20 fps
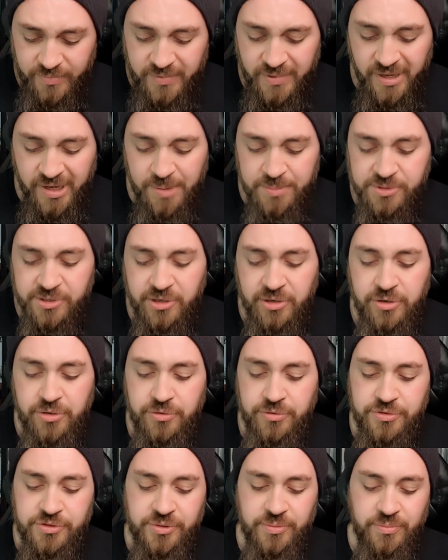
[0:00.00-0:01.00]
Absolutely
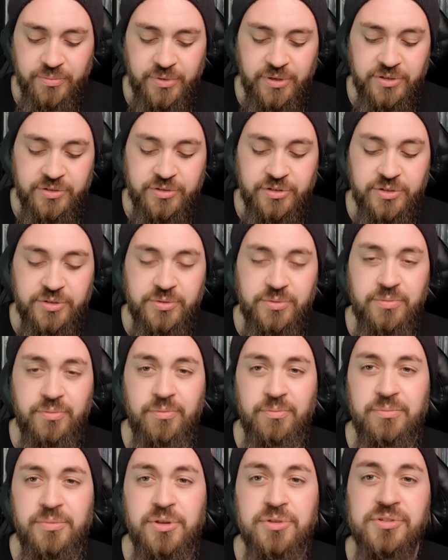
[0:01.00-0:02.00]
awesome. It's just,
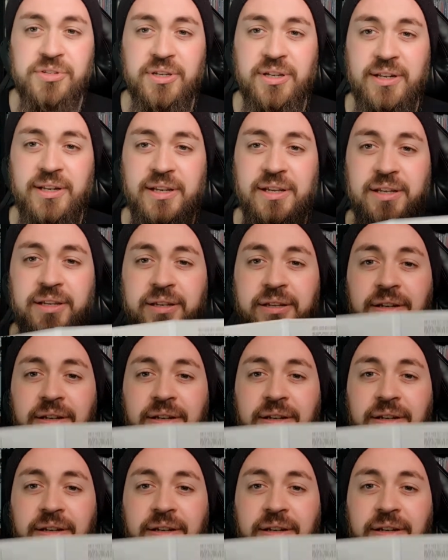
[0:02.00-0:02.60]
musically,